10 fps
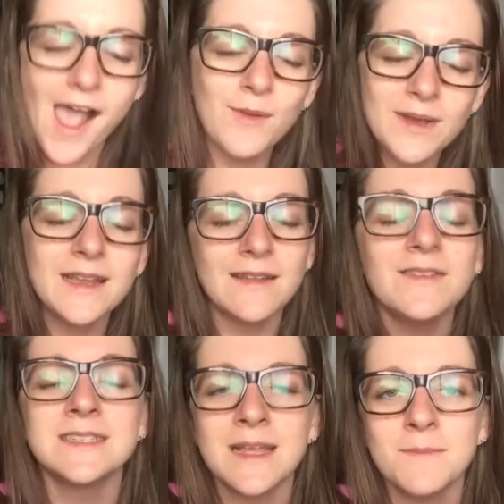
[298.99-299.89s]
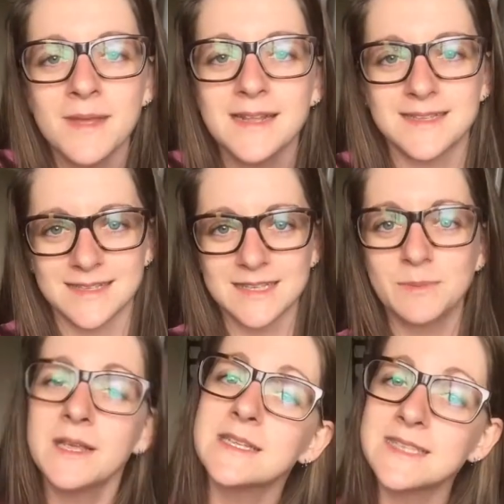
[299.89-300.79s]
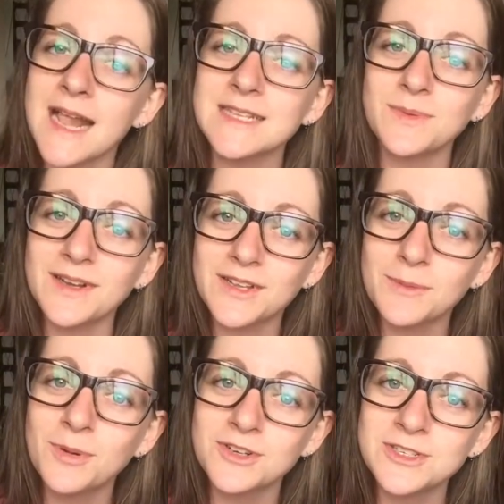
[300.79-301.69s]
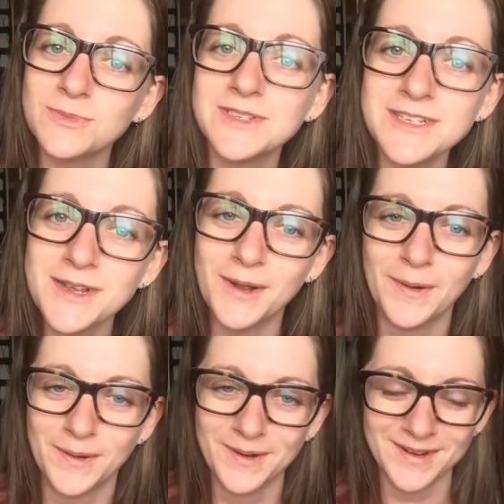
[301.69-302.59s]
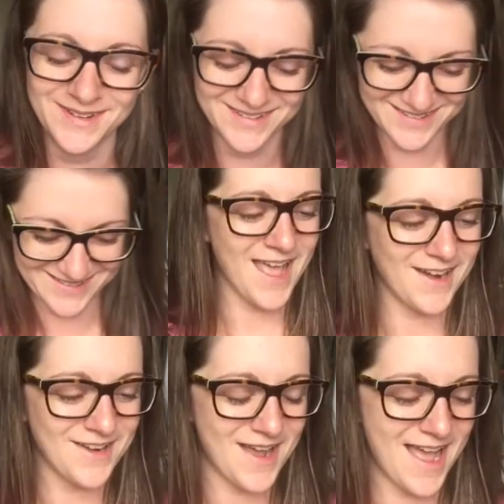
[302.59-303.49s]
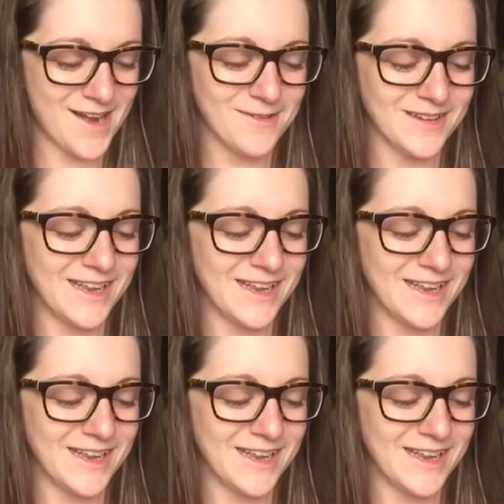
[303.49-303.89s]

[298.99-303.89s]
And we'd give you some mittens because that's what a good person would do. I don't know. I don't